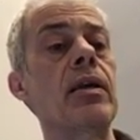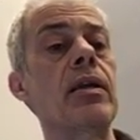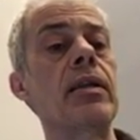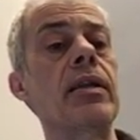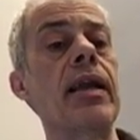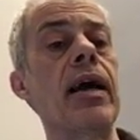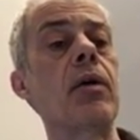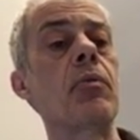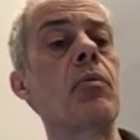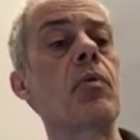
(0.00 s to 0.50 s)

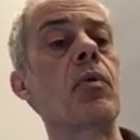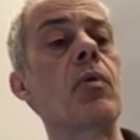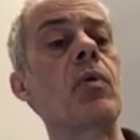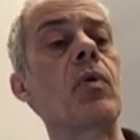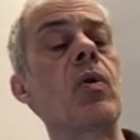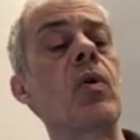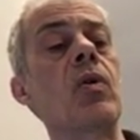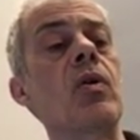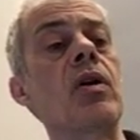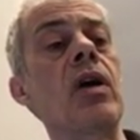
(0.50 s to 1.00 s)
now,
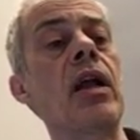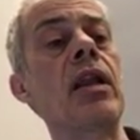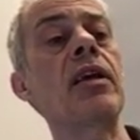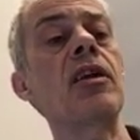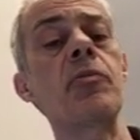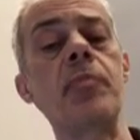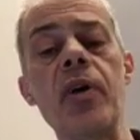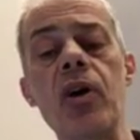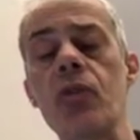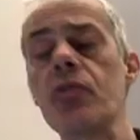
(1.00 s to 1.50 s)
a
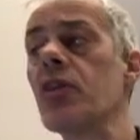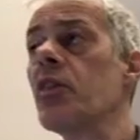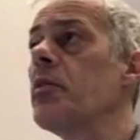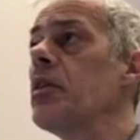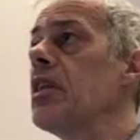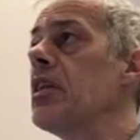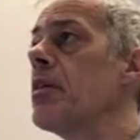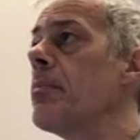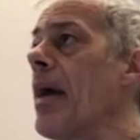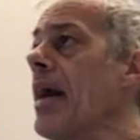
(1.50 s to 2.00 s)
little bit on the
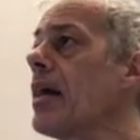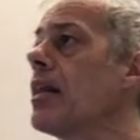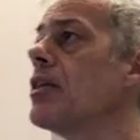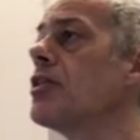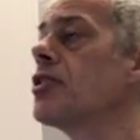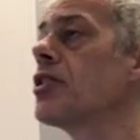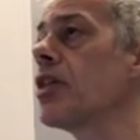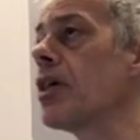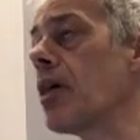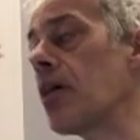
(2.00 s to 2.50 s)

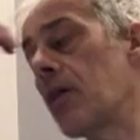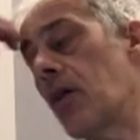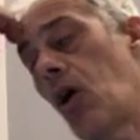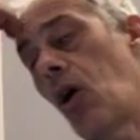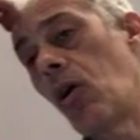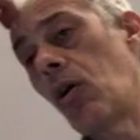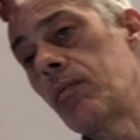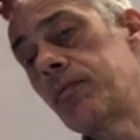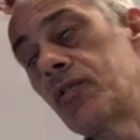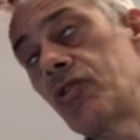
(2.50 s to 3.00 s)
nomenclature
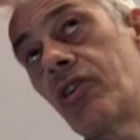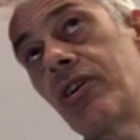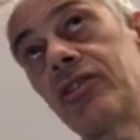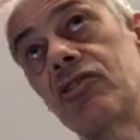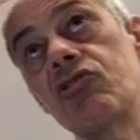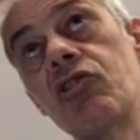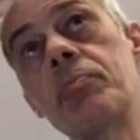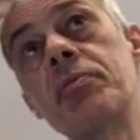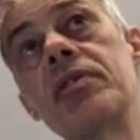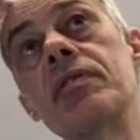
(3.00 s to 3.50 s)
of
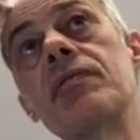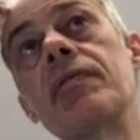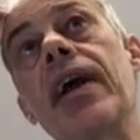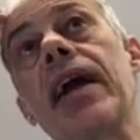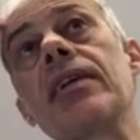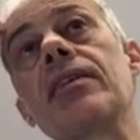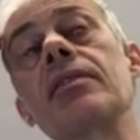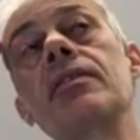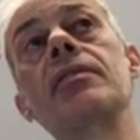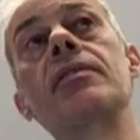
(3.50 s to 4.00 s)
transcription
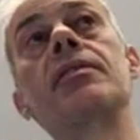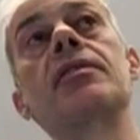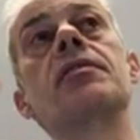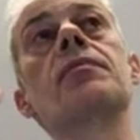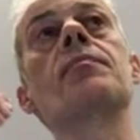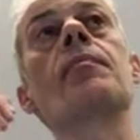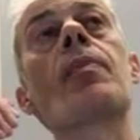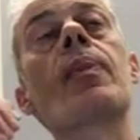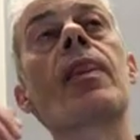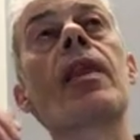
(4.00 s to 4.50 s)
factors
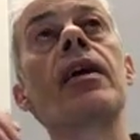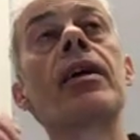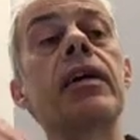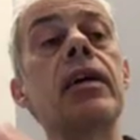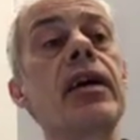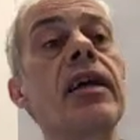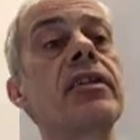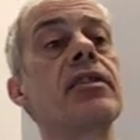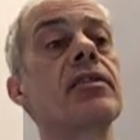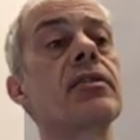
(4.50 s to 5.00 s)

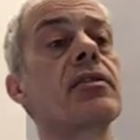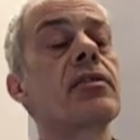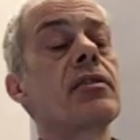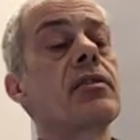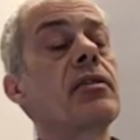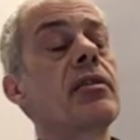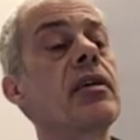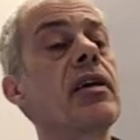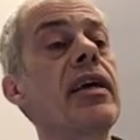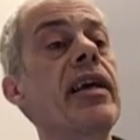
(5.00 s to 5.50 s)

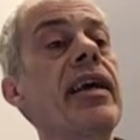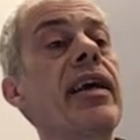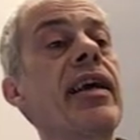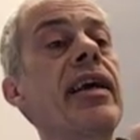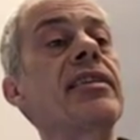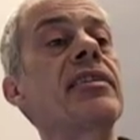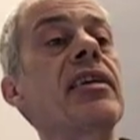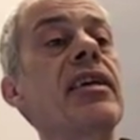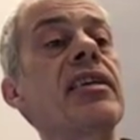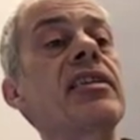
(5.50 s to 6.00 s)
it's,
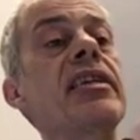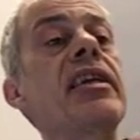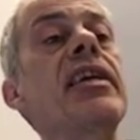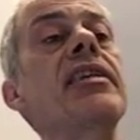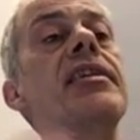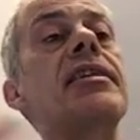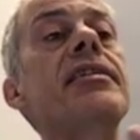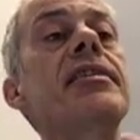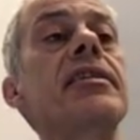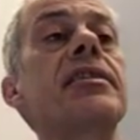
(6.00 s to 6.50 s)
it's, it's an
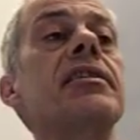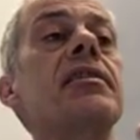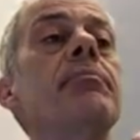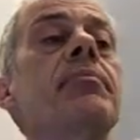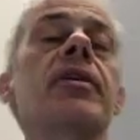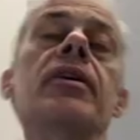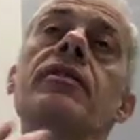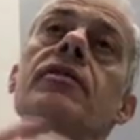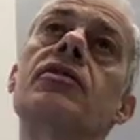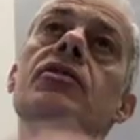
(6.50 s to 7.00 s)
easy system,
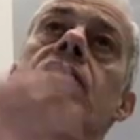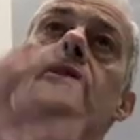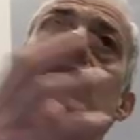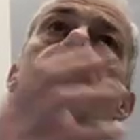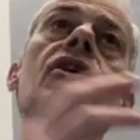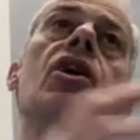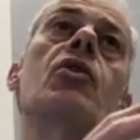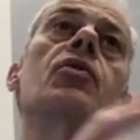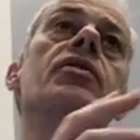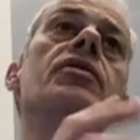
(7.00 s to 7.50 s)
but you've just got to
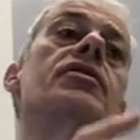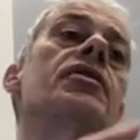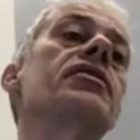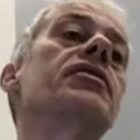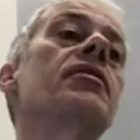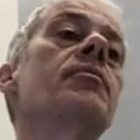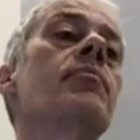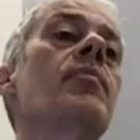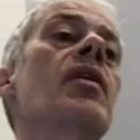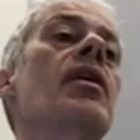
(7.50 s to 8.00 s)
know the
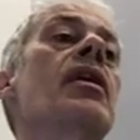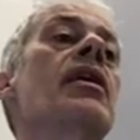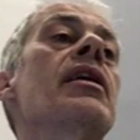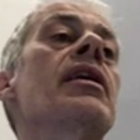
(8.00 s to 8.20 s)
system.